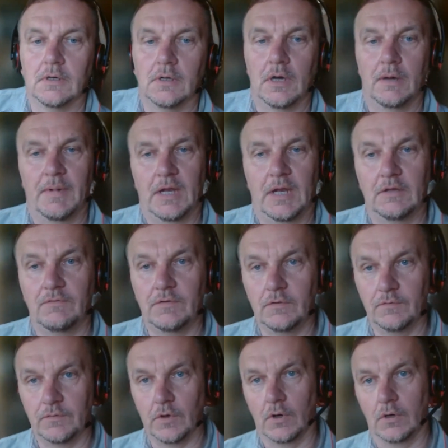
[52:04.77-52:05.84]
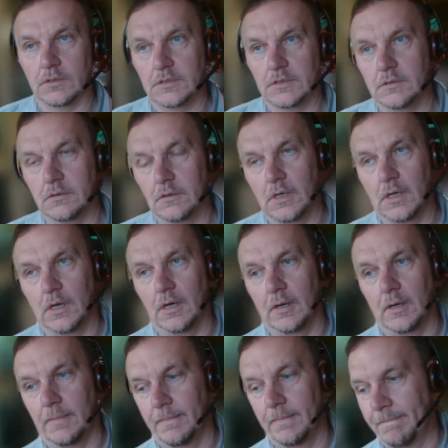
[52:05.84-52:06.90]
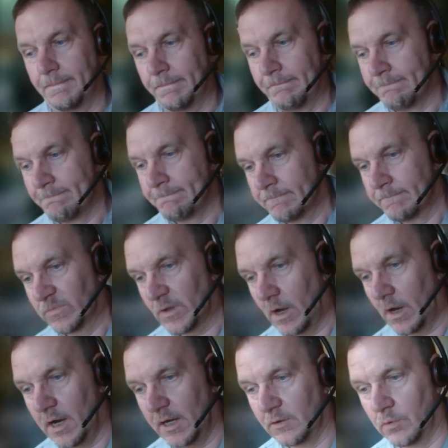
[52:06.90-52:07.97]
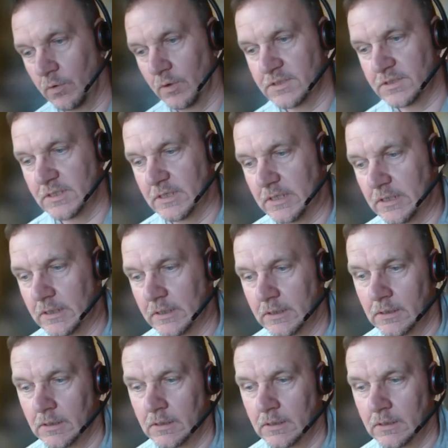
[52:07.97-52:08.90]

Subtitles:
And if you've got high quality